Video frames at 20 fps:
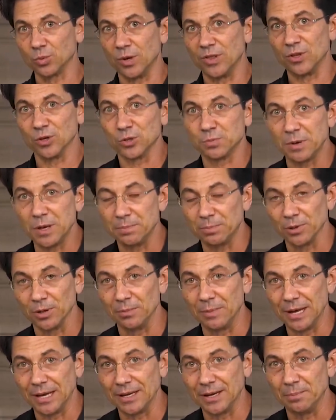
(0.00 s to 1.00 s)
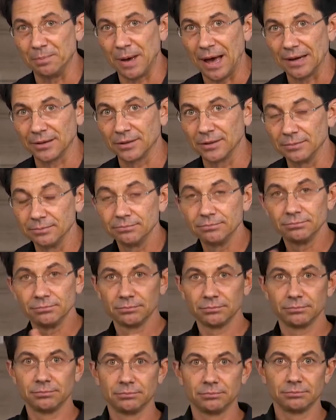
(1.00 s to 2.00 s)
with those people and make an impact.
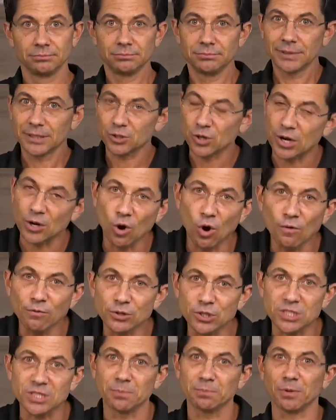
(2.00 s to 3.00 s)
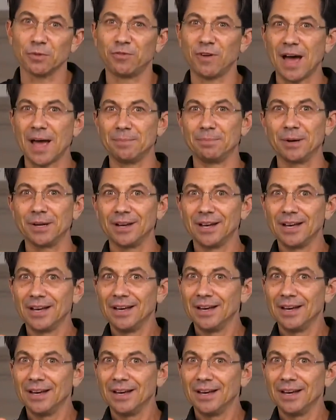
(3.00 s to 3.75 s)
I'm not trying to oversimplify, but